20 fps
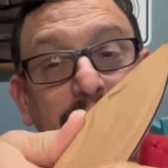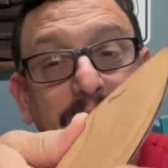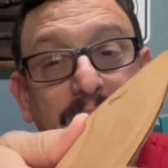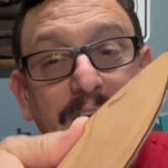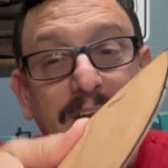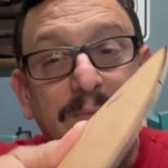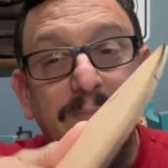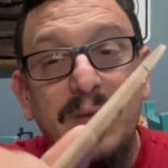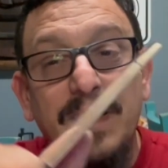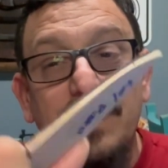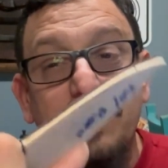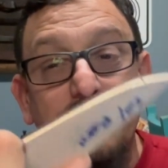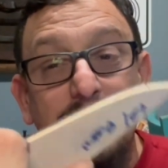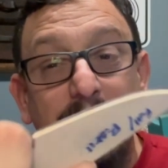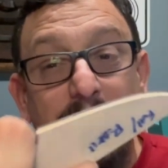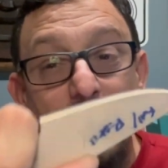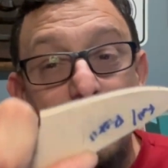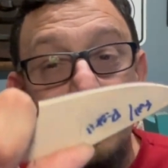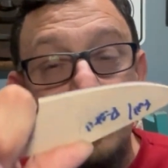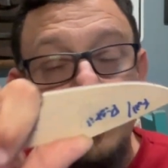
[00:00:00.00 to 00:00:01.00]
going to make me
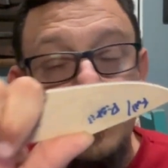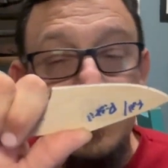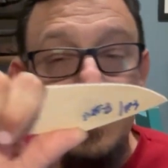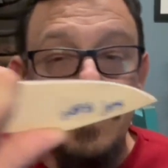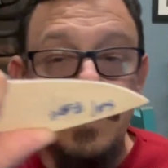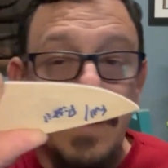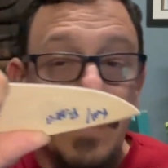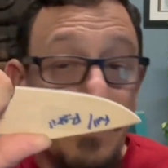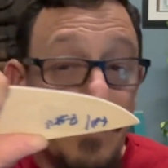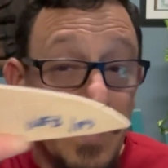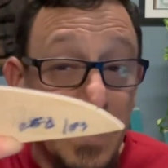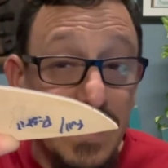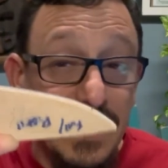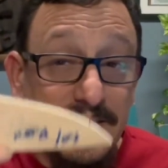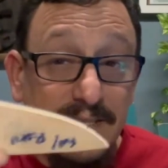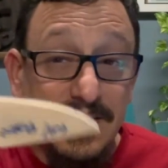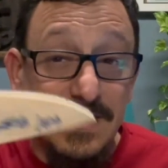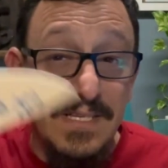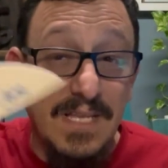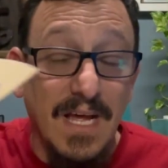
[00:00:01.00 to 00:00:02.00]
go a little bit big
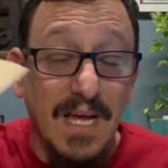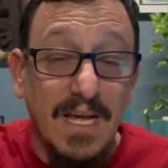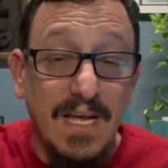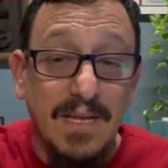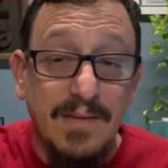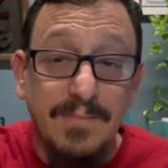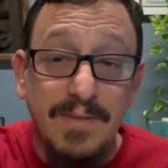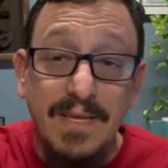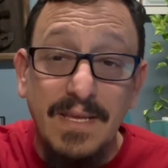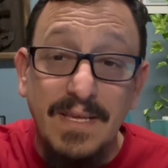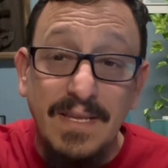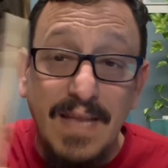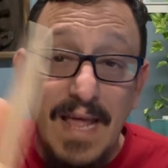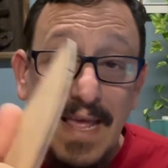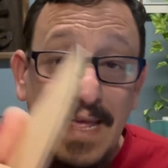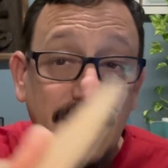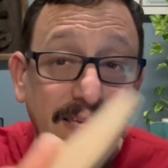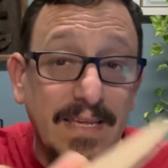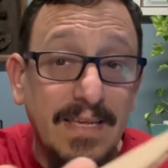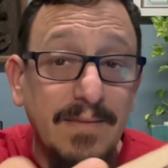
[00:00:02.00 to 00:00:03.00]
this time in
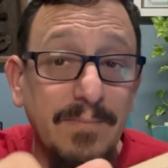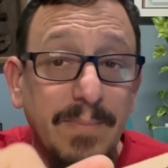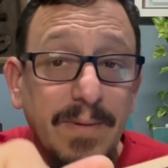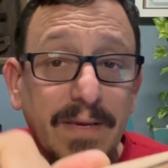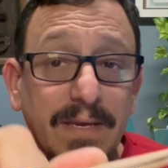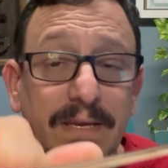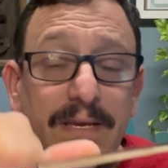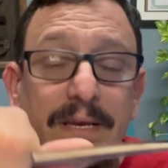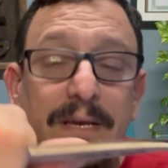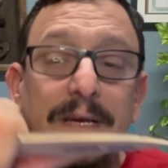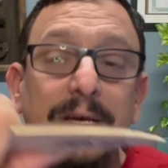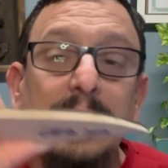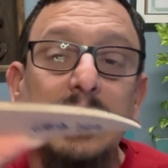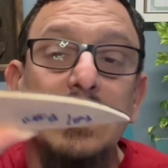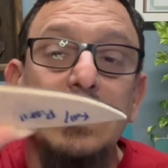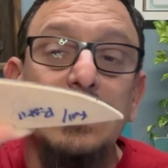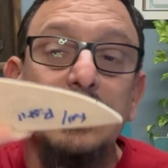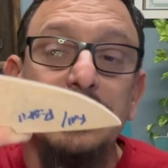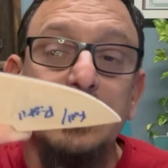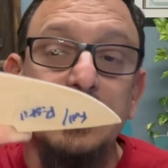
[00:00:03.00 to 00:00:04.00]
AEB.
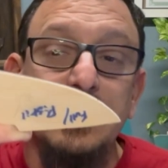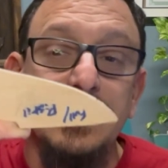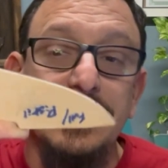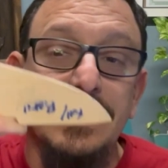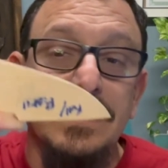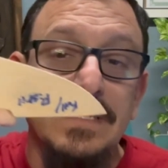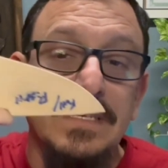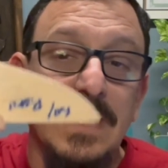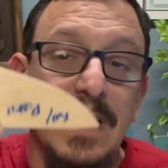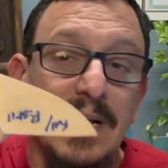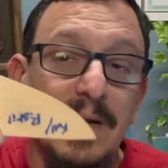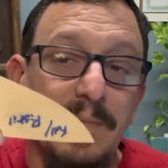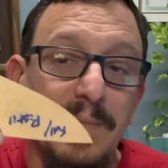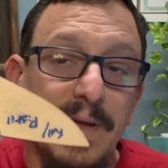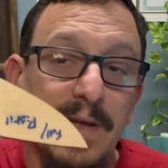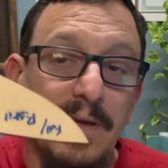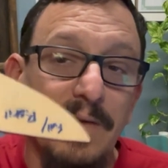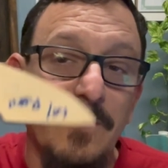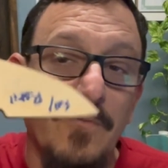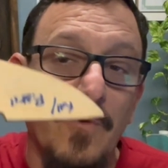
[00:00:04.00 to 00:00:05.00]
So this is going to
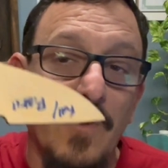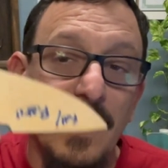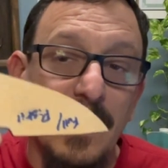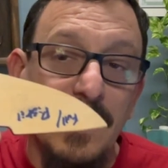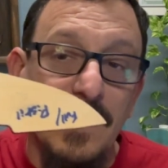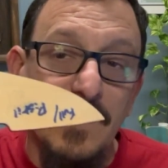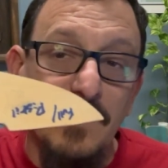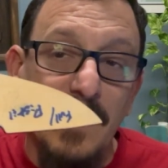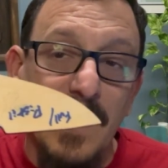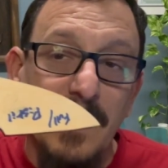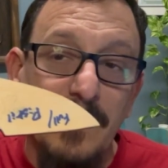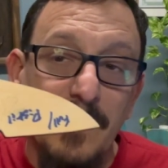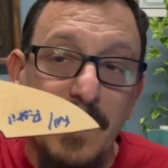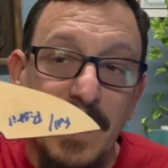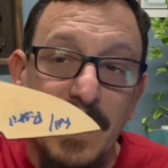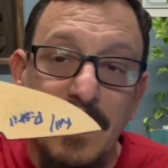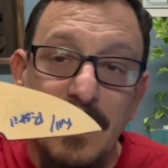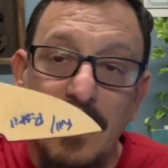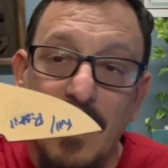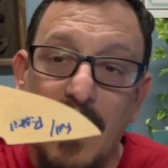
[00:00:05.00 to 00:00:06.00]
be one of my
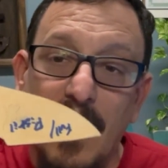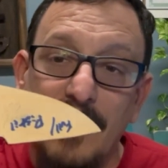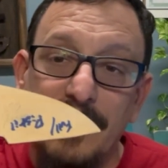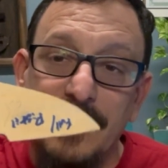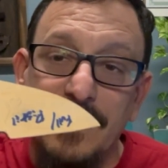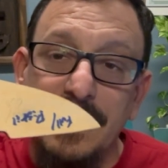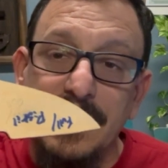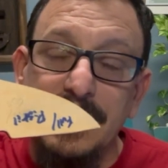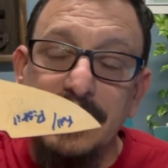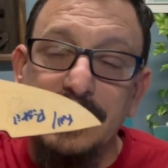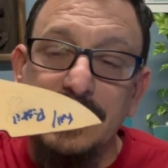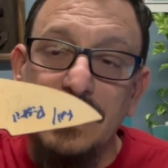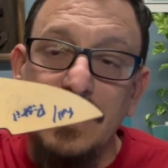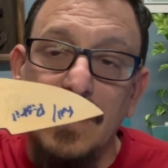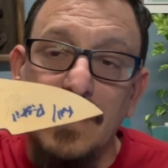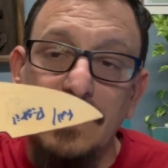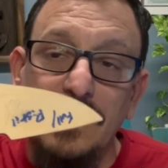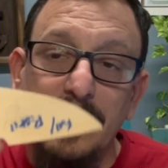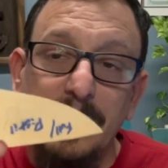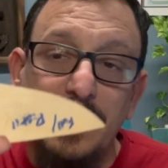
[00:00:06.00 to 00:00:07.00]
bigger offerings
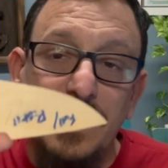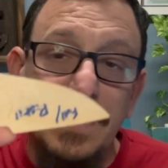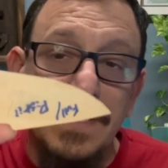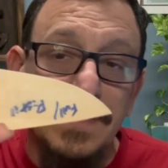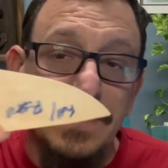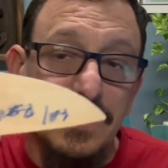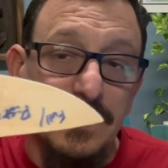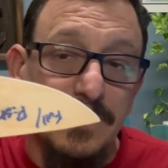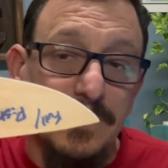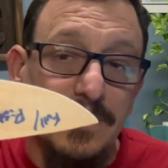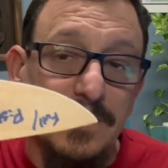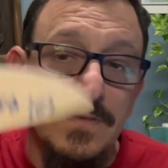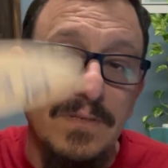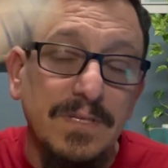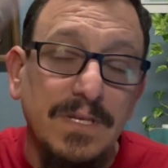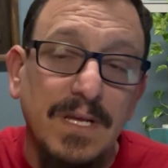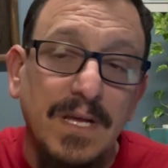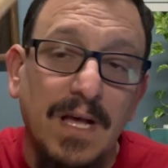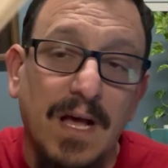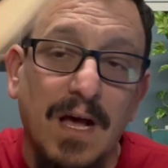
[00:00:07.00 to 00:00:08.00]
called the pistol
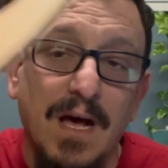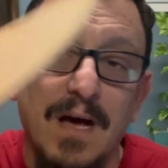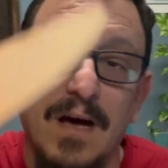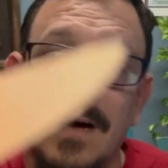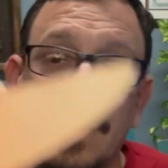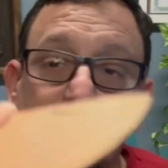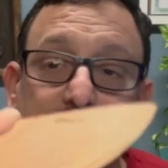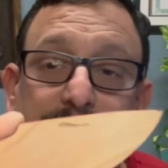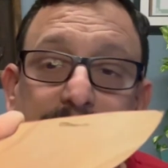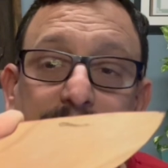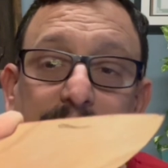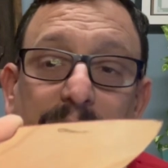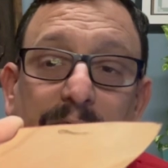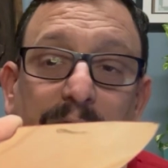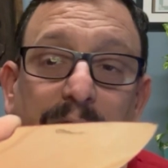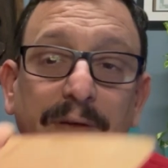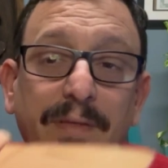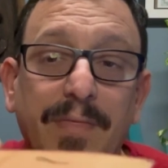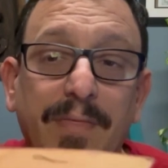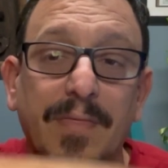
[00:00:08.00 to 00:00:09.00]

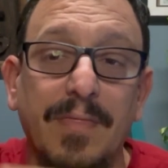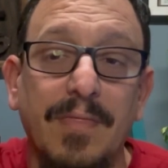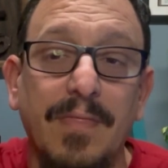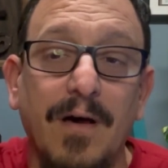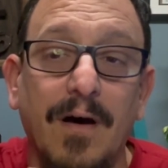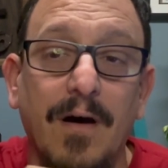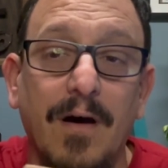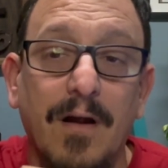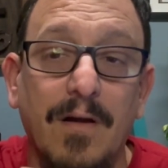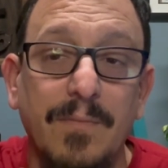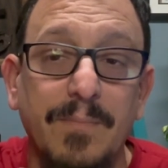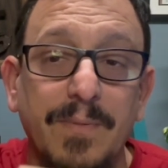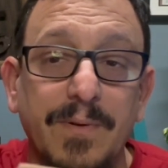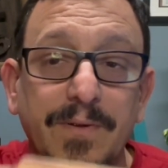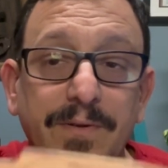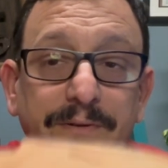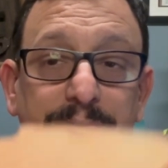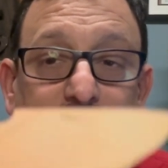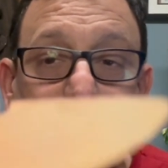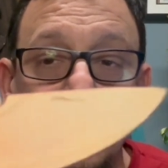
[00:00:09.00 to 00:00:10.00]
with the
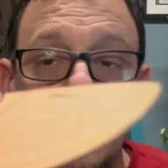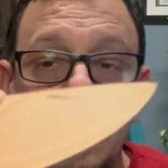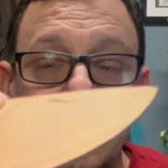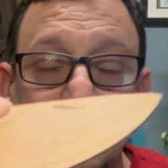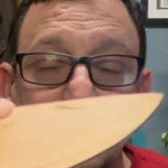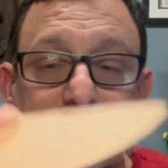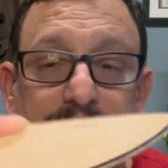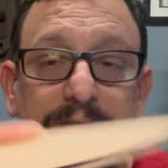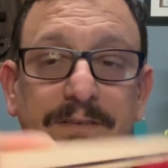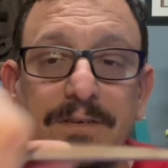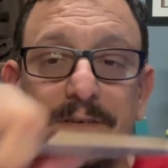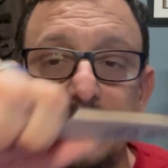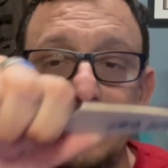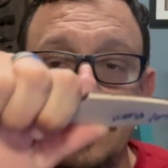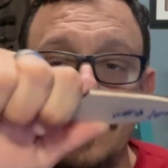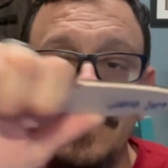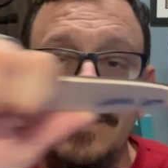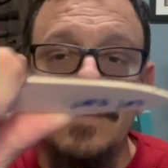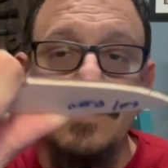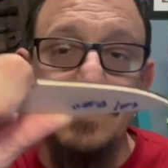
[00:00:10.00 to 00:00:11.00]
harpoon on it.
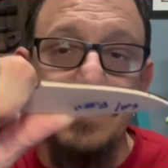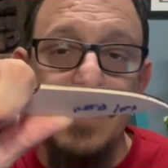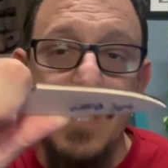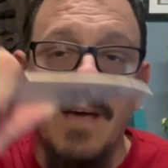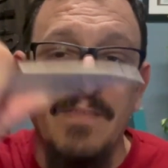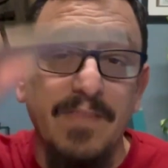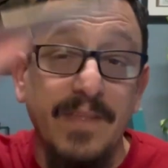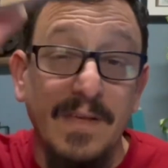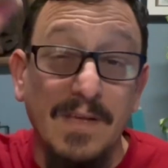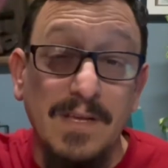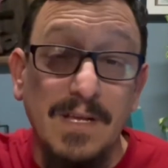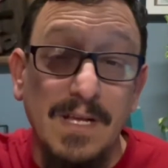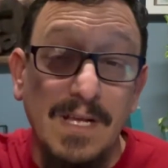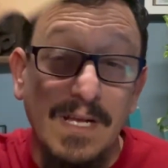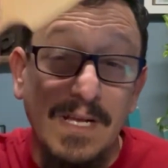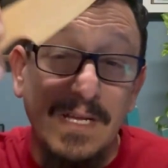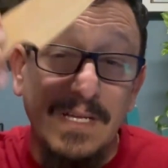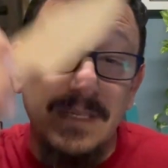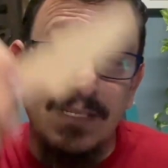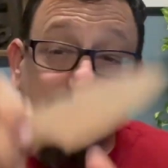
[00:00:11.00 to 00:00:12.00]
So you have the
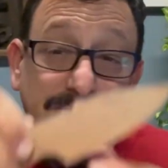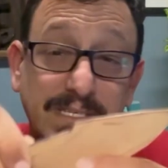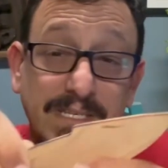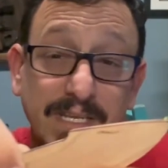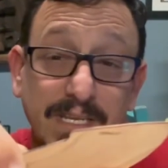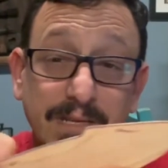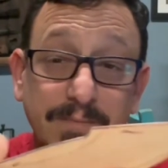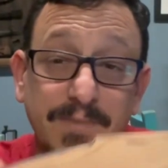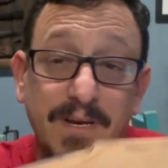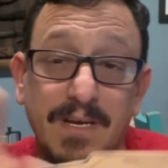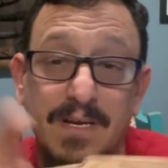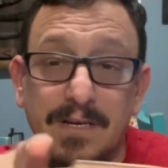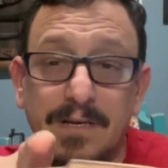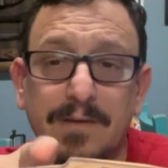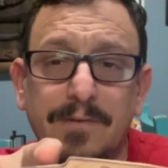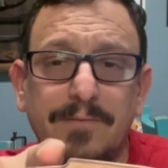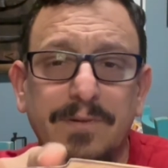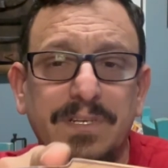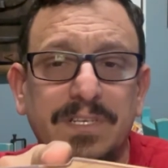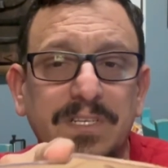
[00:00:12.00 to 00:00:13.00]
stigma,
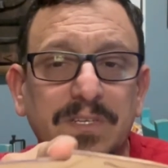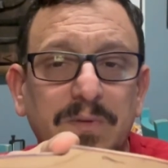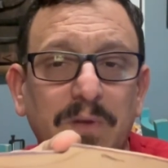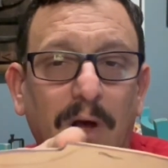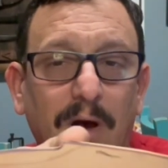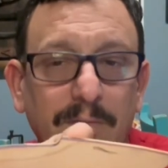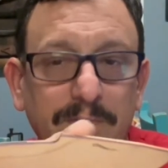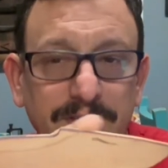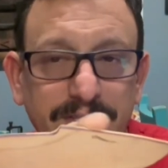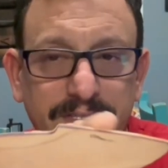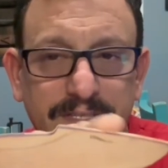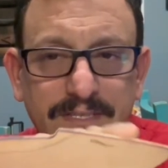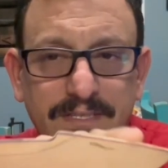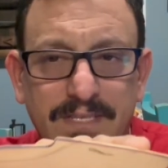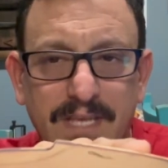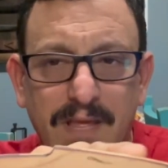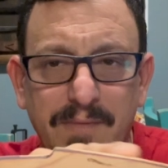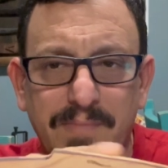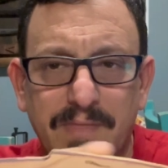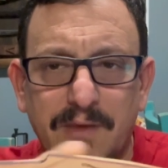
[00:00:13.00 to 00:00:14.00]
which is almost the
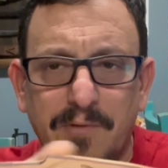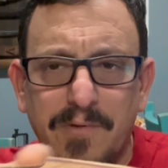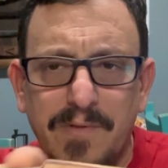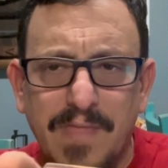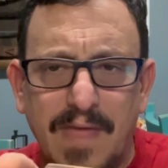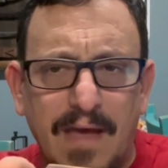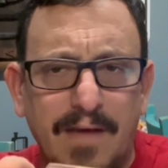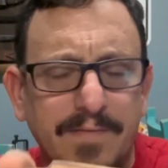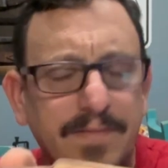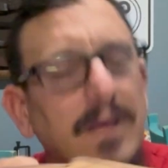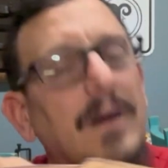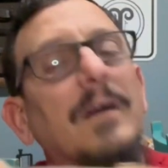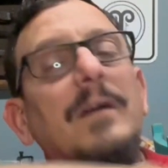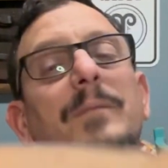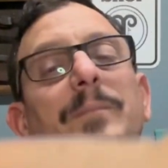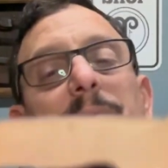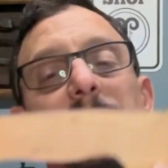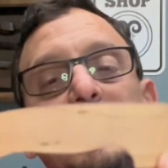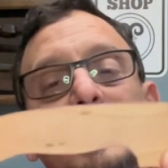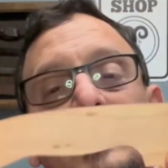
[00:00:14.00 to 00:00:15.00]
same thing without the
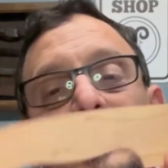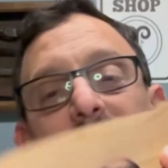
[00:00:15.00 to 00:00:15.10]
harpoon,